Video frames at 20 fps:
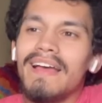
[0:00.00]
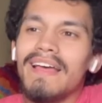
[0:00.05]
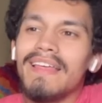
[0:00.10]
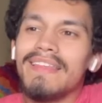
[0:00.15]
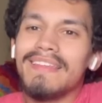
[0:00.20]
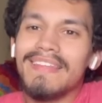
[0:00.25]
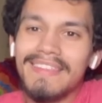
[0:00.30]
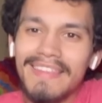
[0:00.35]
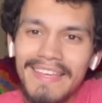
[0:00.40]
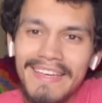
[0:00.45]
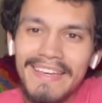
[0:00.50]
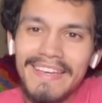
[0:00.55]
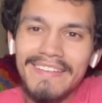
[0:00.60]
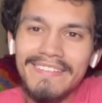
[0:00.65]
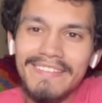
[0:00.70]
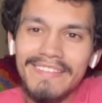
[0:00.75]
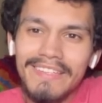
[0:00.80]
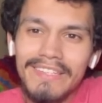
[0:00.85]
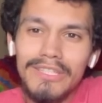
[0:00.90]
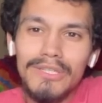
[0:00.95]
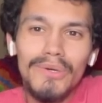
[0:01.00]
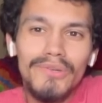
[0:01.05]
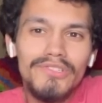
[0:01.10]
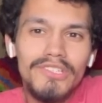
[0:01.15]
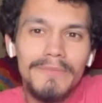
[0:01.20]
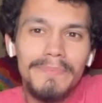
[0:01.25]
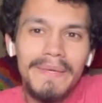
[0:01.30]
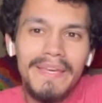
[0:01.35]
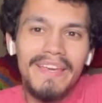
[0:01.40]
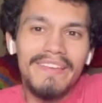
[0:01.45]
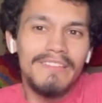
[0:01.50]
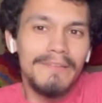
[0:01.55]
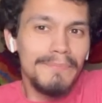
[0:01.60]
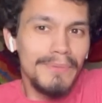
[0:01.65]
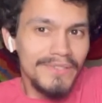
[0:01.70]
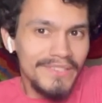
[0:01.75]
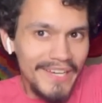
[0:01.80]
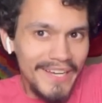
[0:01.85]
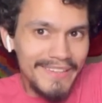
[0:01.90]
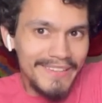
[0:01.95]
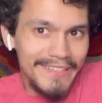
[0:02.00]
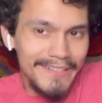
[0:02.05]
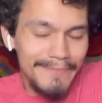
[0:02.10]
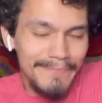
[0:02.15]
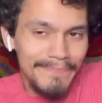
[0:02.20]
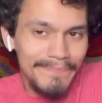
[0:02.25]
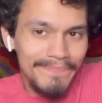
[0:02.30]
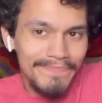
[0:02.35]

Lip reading: The thing is, UGB isn't protected.